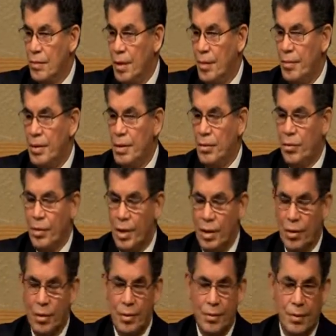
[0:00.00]
I mean, a
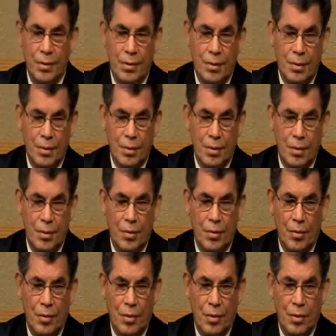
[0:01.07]
ring
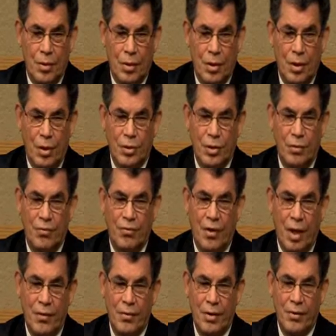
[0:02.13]
costing
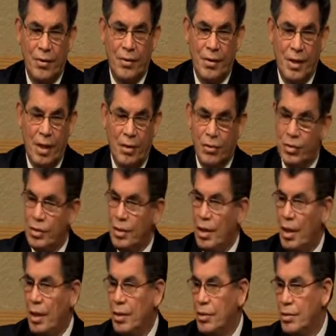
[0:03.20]
five hundred thousand
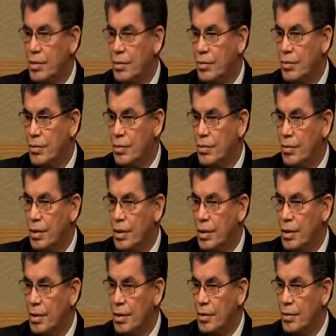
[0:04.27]
dollars for a ring.
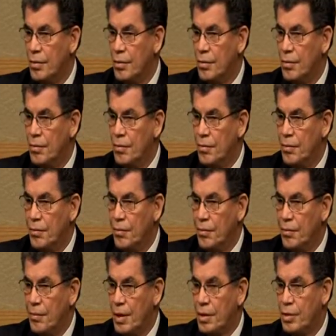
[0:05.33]

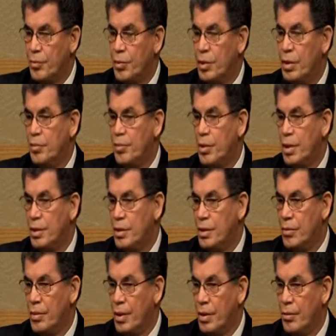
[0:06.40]
That's a pretty pricey
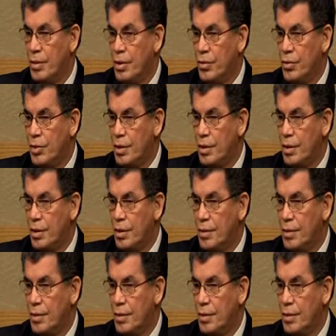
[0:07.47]
ring, what do you say?